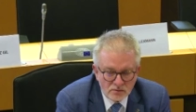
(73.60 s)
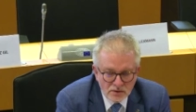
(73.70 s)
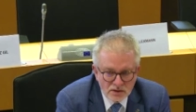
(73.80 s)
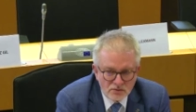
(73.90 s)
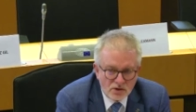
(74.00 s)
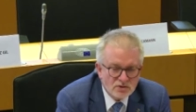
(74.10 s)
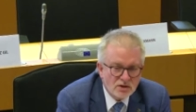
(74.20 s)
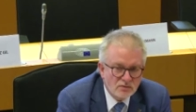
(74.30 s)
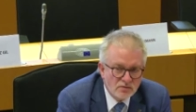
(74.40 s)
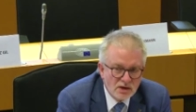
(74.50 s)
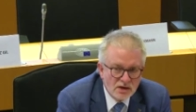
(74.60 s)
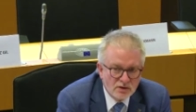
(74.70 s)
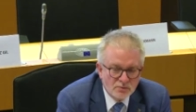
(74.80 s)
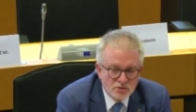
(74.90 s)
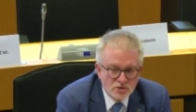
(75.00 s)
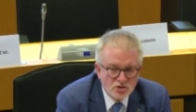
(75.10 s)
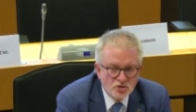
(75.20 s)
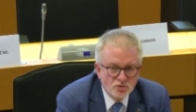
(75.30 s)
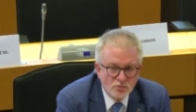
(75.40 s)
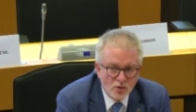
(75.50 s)
is Russia really in a
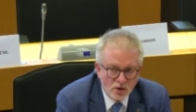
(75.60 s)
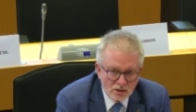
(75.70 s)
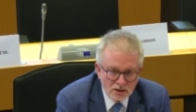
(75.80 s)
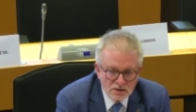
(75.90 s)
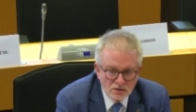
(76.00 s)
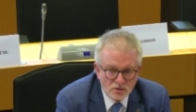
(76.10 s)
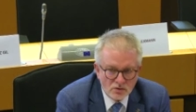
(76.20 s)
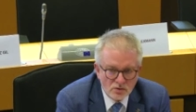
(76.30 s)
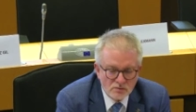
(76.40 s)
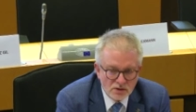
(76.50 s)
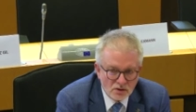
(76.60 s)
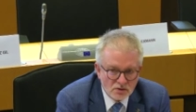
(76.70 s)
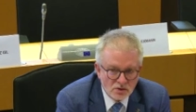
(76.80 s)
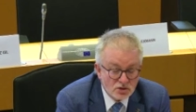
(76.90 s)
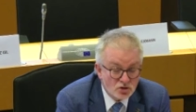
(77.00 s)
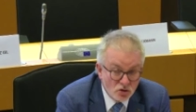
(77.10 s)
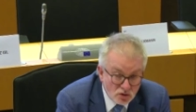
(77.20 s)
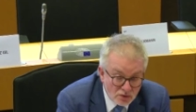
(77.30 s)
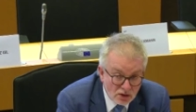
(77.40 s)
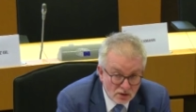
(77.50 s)
position to block it, or could we not and
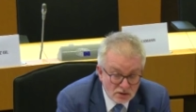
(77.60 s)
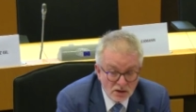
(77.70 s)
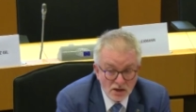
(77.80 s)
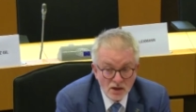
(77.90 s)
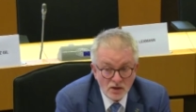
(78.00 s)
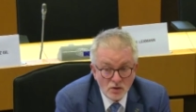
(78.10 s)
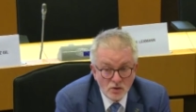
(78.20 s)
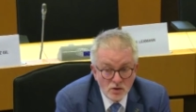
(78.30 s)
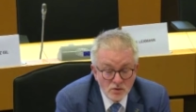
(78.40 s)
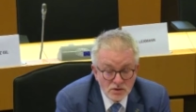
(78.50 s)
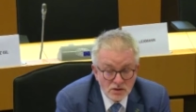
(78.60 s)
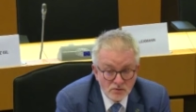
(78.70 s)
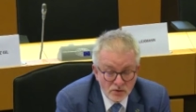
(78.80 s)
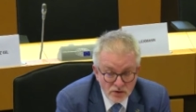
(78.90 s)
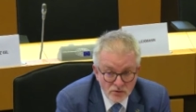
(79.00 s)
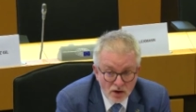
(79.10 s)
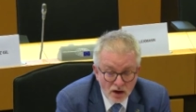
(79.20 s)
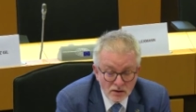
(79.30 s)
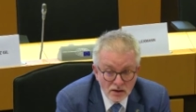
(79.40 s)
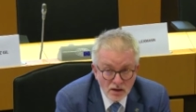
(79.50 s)
should we not conclude it with
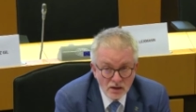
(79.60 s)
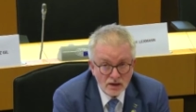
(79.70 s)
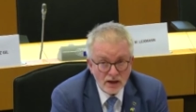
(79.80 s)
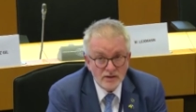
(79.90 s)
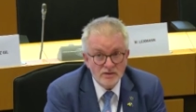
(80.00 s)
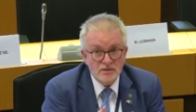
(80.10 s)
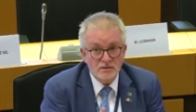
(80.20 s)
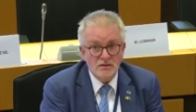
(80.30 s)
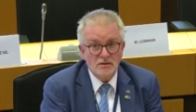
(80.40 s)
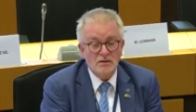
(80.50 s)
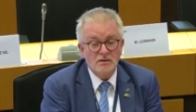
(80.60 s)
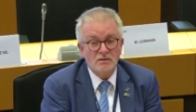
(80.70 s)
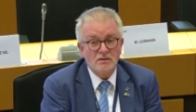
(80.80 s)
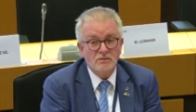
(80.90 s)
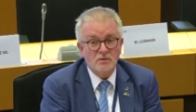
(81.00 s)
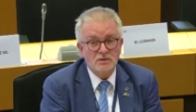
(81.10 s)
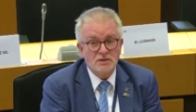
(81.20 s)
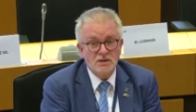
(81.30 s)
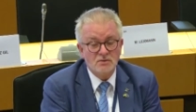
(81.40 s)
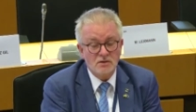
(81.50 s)
Iran and uh,
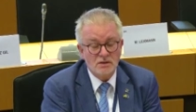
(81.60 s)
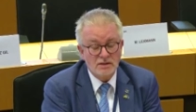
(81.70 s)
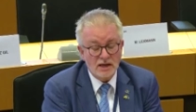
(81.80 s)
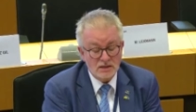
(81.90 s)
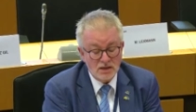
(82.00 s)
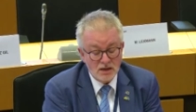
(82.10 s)
see to it that